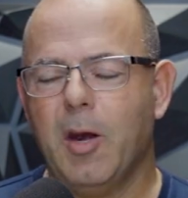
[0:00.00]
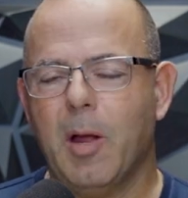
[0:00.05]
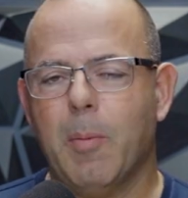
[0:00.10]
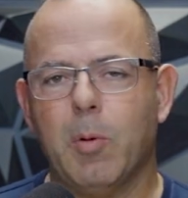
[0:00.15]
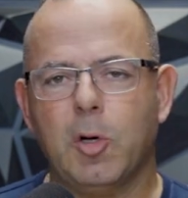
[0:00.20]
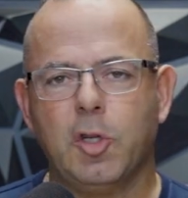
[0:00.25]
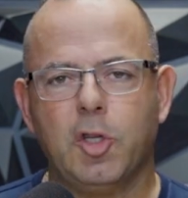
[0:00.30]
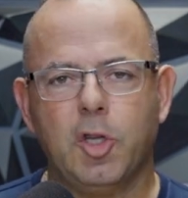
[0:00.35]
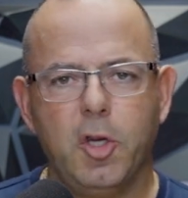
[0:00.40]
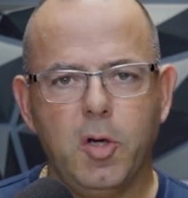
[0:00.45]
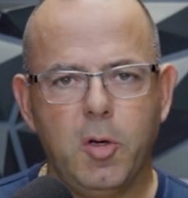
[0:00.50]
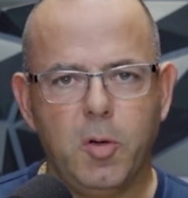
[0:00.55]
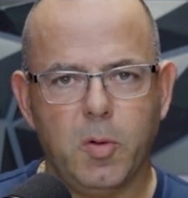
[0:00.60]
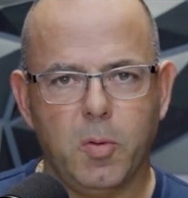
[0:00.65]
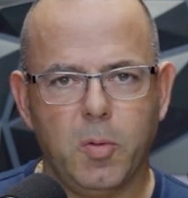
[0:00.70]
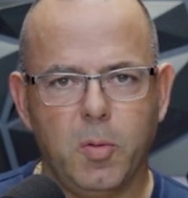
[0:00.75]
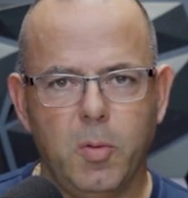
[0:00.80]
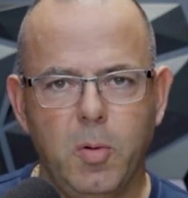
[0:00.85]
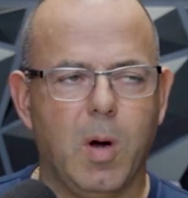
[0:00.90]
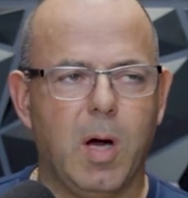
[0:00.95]
Number
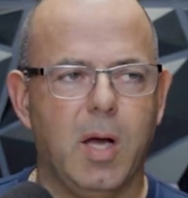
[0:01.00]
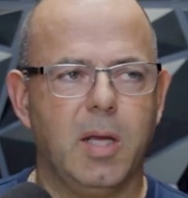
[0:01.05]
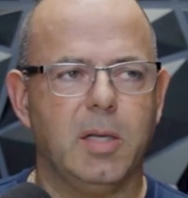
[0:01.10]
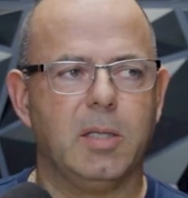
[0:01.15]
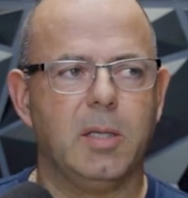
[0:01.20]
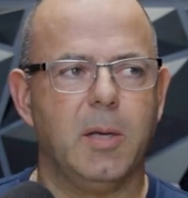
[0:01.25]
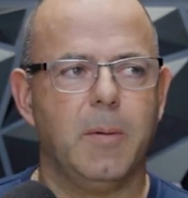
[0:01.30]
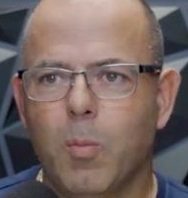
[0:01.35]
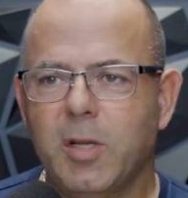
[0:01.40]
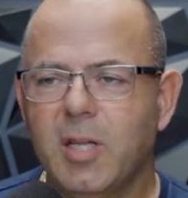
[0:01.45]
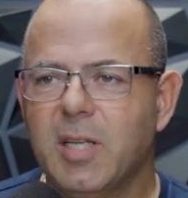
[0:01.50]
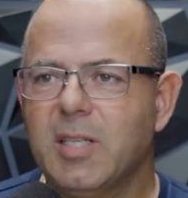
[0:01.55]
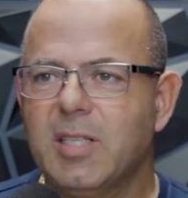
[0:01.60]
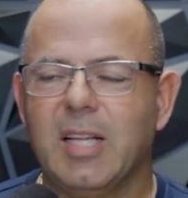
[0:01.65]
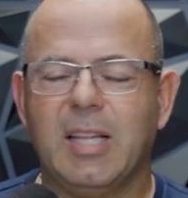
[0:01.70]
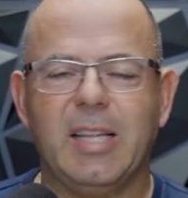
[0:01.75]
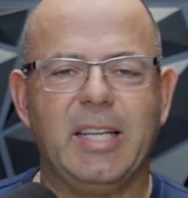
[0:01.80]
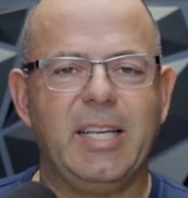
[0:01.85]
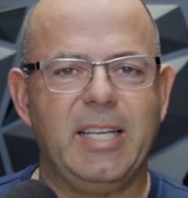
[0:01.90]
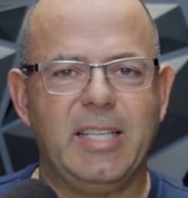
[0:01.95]
two was what does
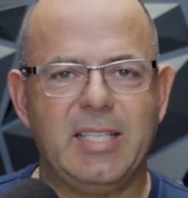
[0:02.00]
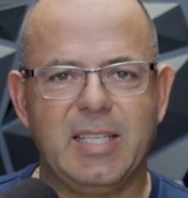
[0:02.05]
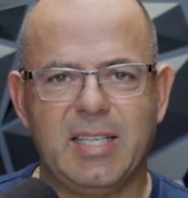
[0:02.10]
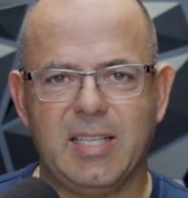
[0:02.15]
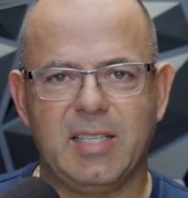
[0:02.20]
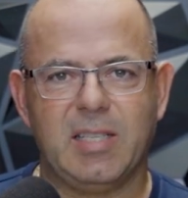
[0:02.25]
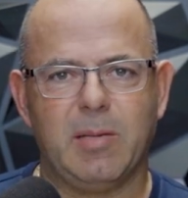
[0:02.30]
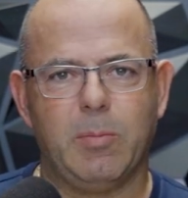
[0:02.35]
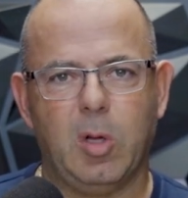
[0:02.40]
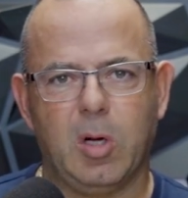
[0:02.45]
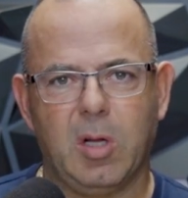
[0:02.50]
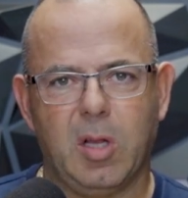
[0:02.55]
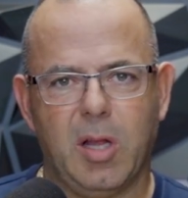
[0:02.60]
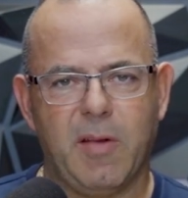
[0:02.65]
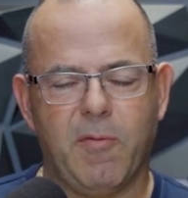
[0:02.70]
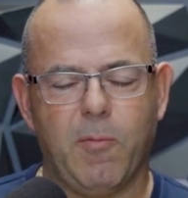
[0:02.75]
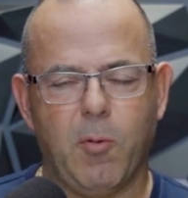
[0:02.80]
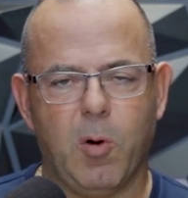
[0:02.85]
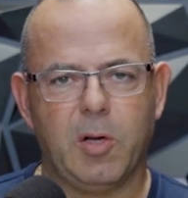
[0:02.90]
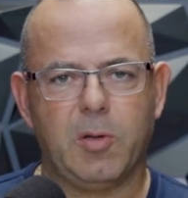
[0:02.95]
the lead system look
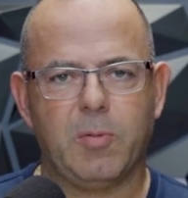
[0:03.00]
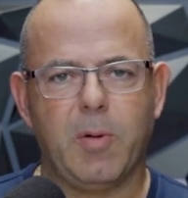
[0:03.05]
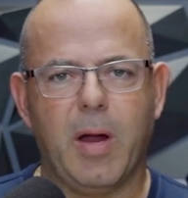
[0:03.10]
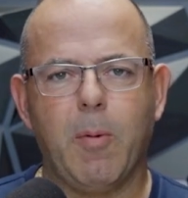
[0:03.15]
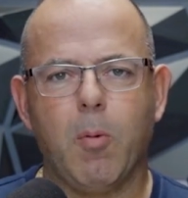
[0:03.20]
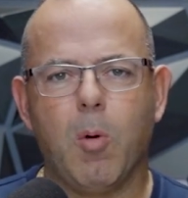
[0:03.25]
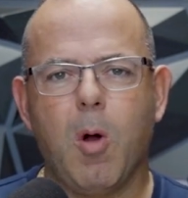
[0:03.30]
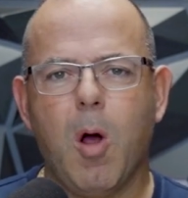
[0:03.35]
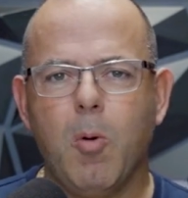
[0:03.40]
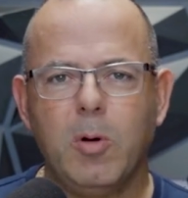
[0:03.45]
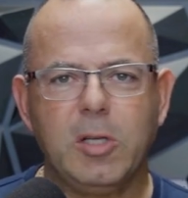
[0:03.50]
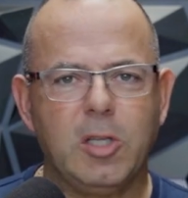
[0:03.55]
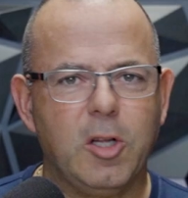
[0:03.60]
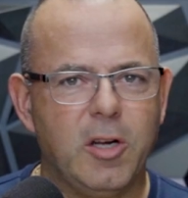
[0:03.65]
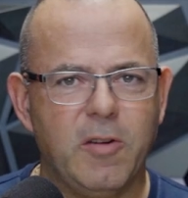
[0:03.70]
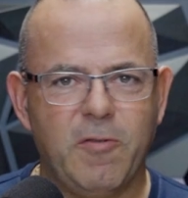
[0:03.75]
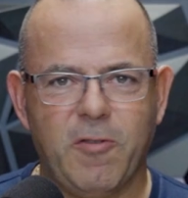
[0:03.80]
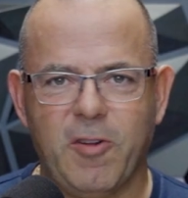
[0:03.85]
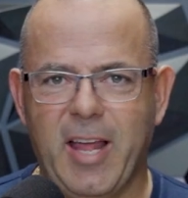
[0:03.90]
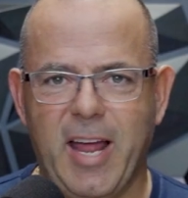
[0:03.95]
like for us, right? We're always
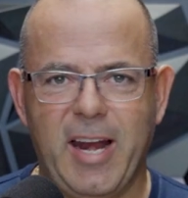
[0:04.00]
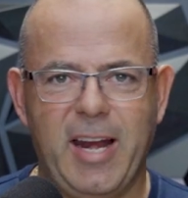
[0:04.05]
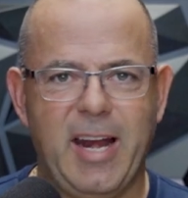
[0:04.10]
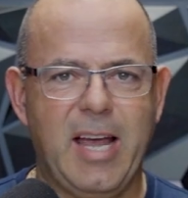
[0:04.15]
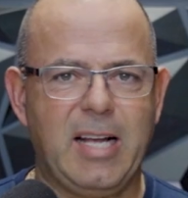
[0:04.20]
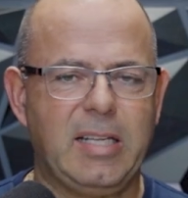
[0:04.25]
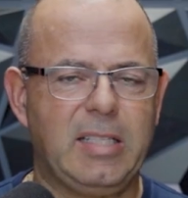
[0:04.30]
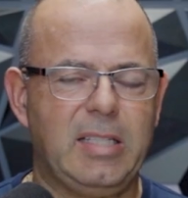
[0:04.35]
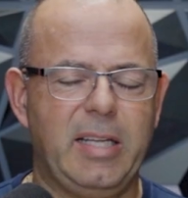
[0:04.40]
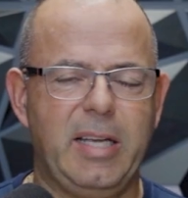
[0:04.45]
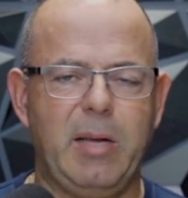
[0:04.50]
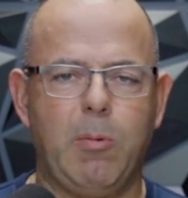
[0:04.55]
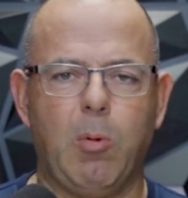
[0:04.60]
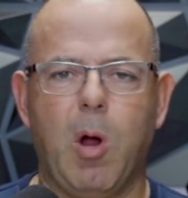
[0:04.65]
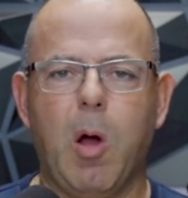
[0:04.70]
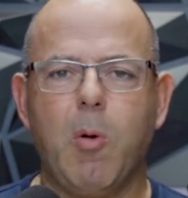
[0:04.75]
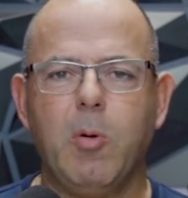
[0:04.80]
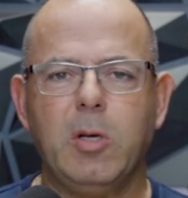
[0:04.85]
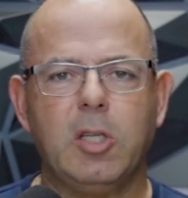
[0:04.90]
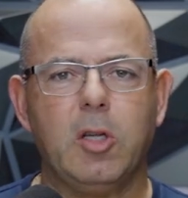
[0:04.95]
looking for that next lead.
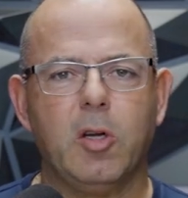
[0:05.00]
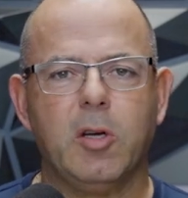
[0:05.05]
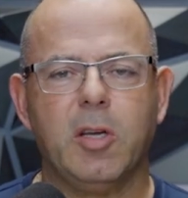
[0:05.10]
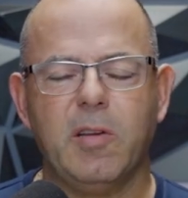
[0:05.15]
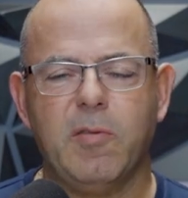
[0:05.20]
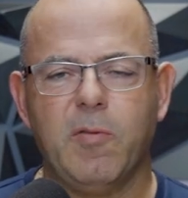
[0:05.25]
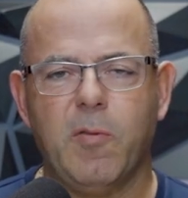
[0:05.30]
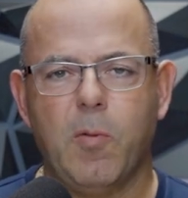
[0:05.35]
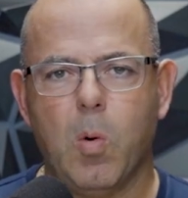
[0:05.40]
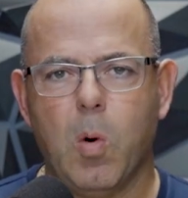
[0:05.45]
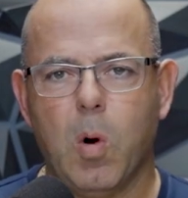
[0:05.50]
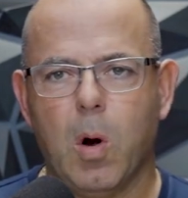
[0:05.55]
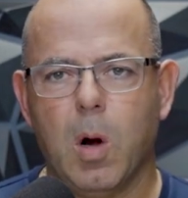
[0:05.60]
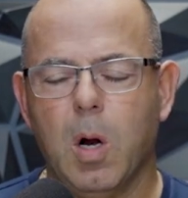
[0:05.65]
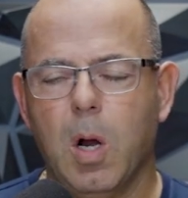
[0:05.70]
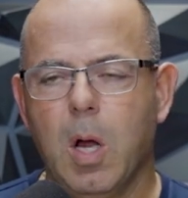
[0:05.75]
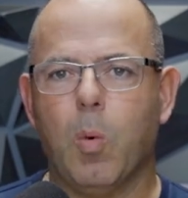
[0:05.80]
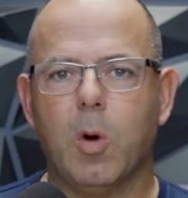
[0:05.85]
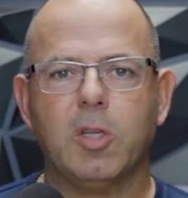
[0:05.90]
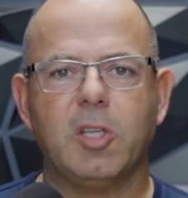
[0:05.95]
We're always looking
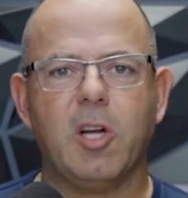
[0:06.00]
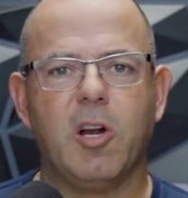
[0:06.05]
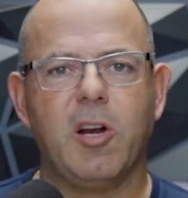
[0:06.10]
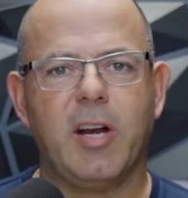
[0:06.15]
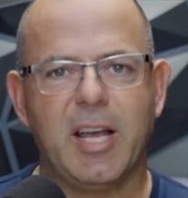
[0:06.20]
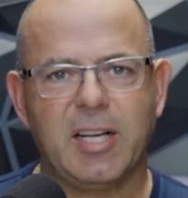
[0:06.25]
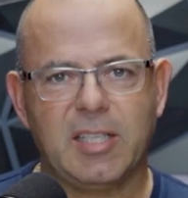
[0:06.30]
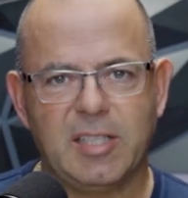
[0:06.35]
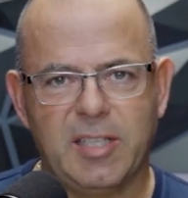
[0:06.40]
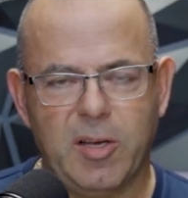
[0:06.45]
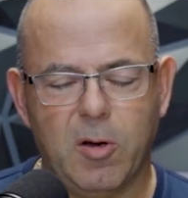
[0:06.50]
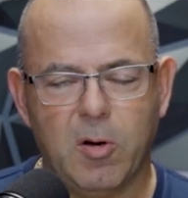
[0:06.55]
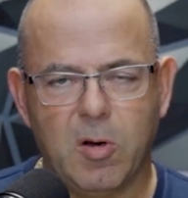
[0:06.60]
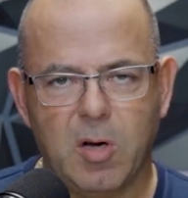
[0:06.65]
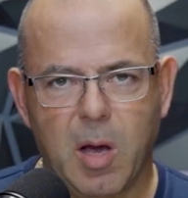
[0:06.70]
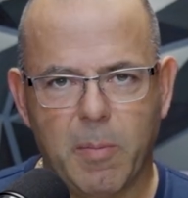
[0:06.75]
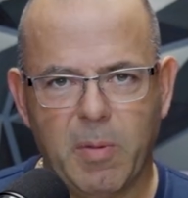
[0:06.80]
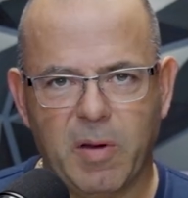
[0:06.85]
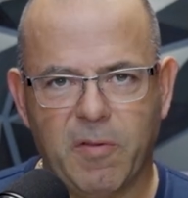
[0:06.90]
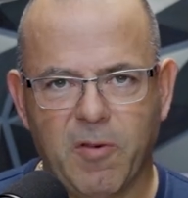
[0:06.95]
for where's our next deal
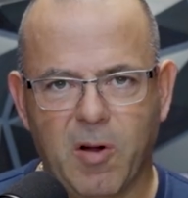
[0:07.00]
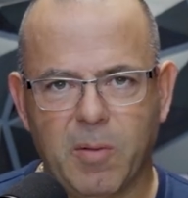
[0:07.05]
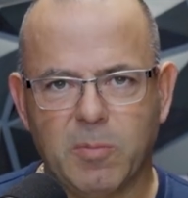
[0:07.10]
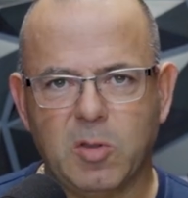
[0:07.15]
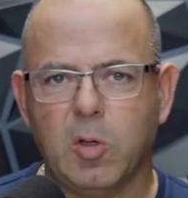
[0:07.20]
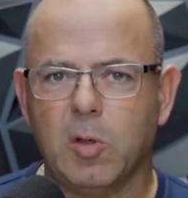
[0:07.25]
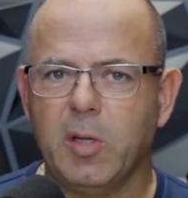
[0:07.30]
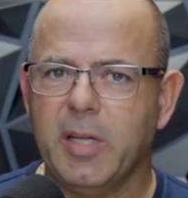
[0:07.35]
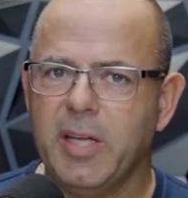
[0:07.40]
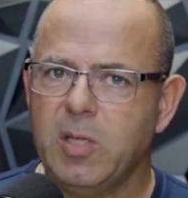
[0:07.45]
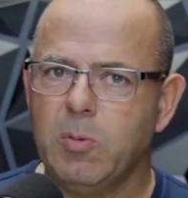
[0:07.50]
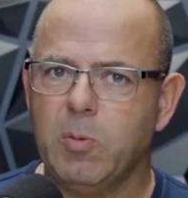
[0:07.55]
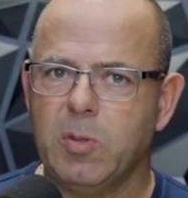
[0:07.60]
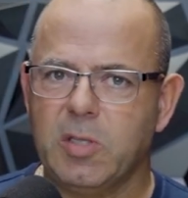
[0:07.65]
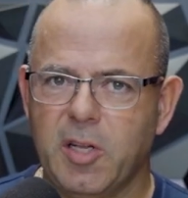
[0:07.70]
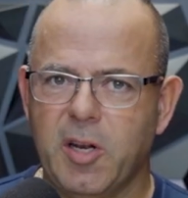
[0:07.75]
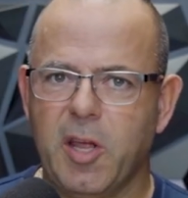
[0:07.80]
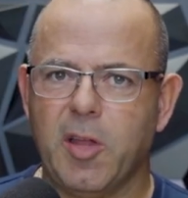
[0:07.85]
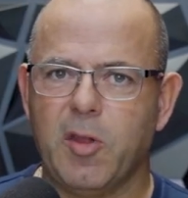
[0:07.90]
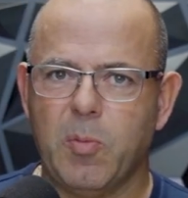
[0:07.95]
coming from. So leads
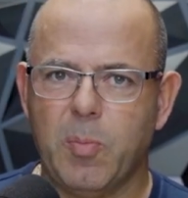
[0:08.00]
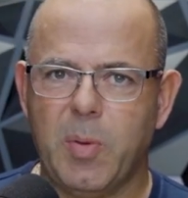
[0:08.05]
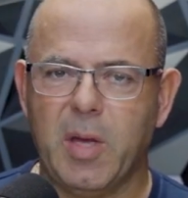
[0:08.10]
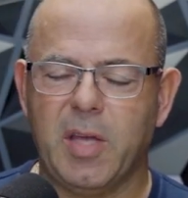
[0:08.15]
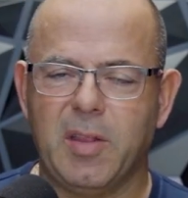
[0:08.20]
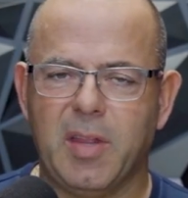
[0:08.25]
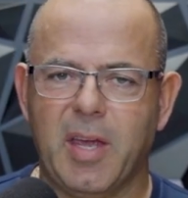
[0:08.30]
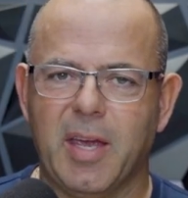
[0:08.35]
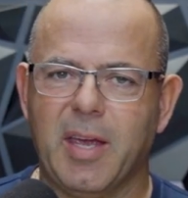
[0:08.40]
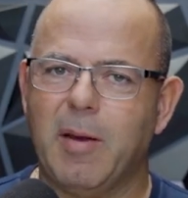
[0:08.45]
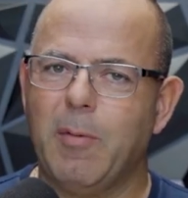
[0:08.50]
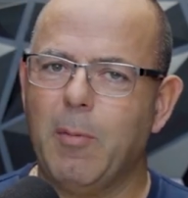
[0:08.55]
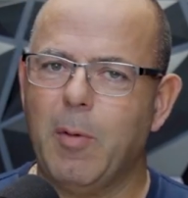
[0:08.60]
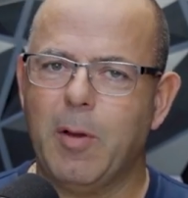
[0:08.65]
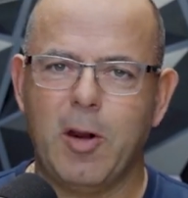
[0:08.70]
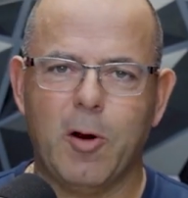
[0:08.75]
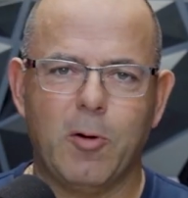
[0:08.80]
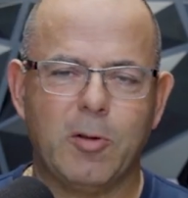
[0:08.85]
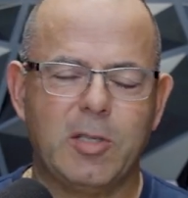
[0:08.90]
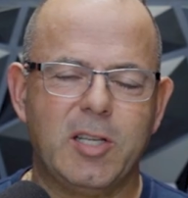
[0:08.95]
was another big thing. And
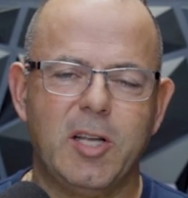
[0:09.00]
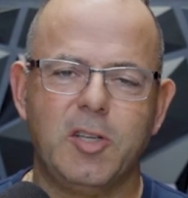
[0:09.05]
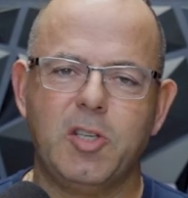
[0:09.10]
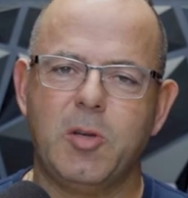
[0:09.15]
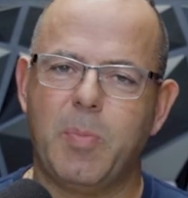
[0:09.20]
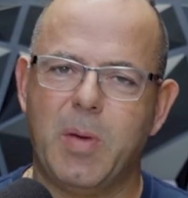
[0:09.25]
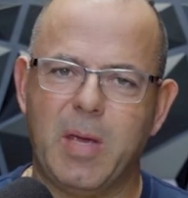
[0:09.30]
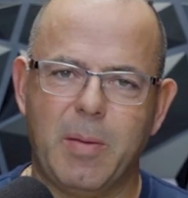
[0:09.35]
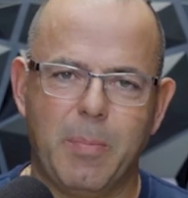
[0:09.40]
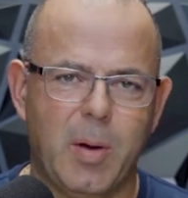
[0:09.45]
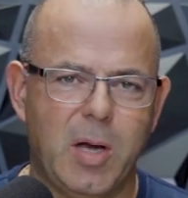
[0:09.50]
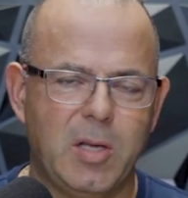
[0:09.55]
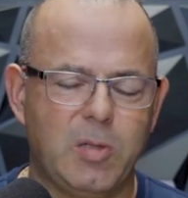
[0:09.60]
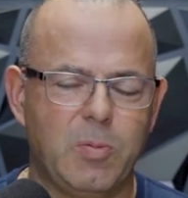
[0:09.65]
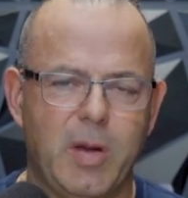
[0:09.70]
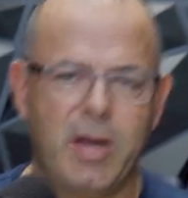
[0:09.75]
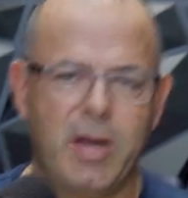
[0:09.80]
you know, it's such a big buzz